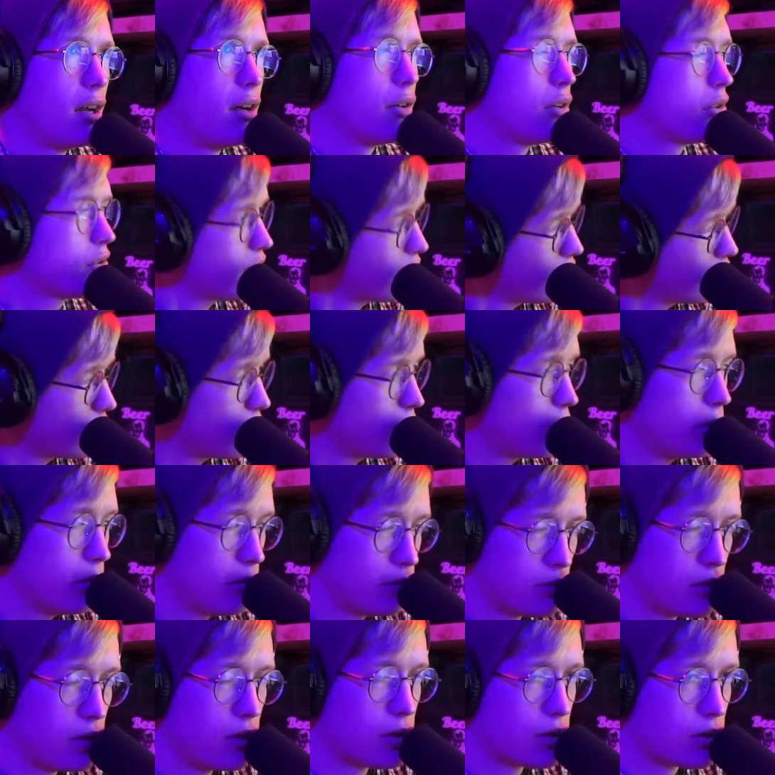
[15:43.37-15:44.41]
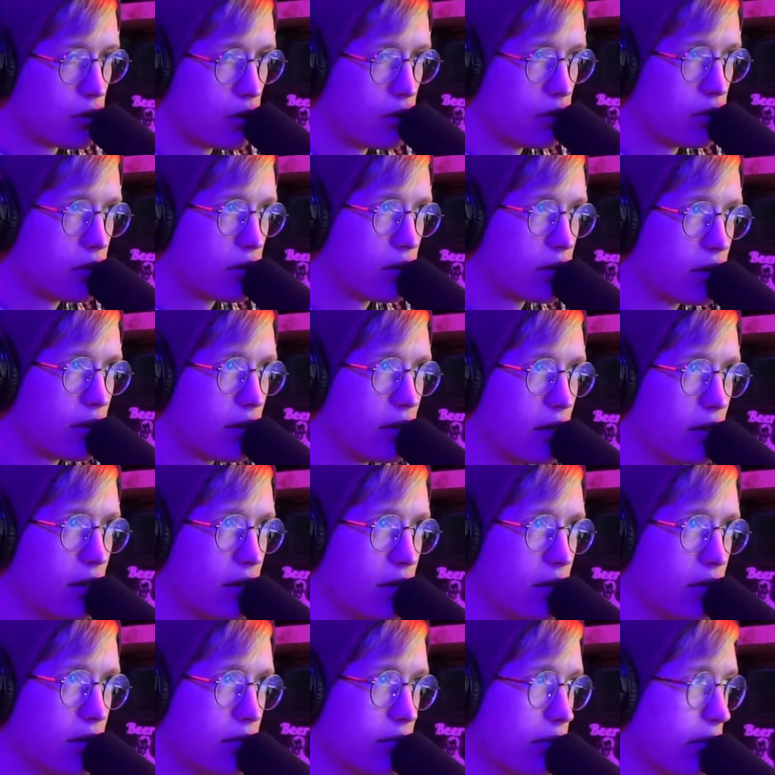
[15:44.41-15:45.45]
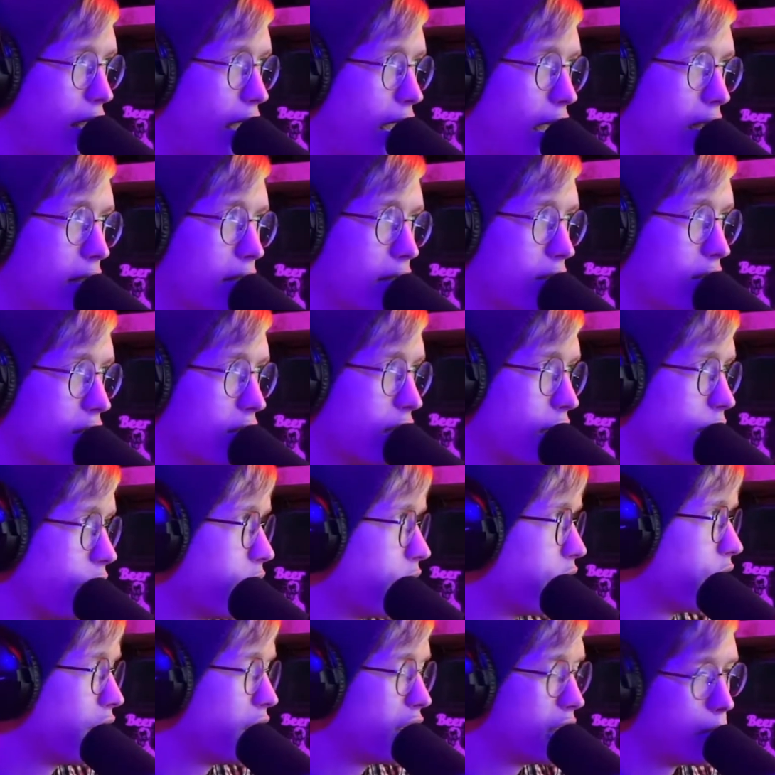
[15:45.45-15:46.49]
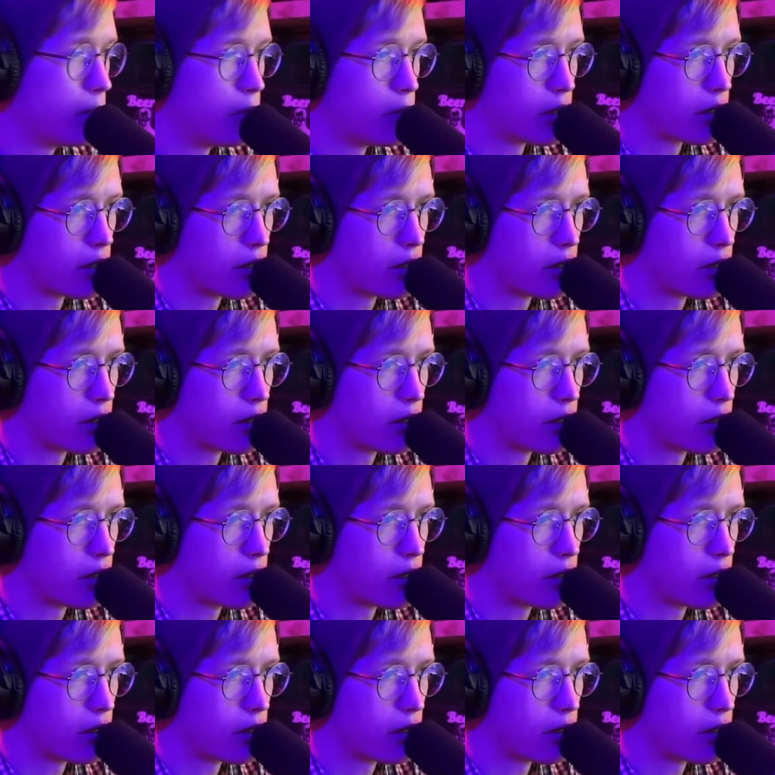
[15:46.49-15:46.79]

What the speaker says: And I was like, "Oh, cool. I've seen your shirts and ads and stuff on Facebook,